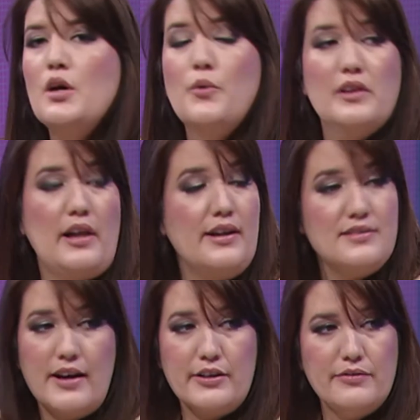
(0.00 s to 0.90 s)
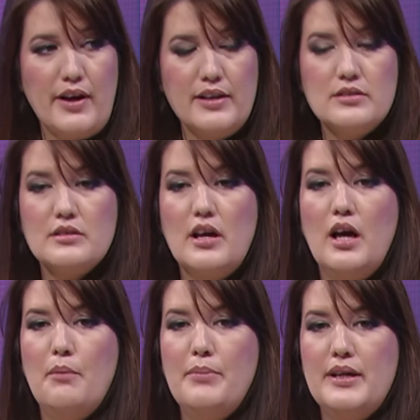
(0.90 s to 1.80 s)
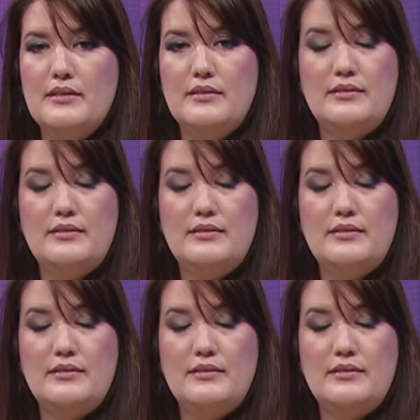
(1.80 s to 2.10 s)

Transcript: with a lot of sacrifice, but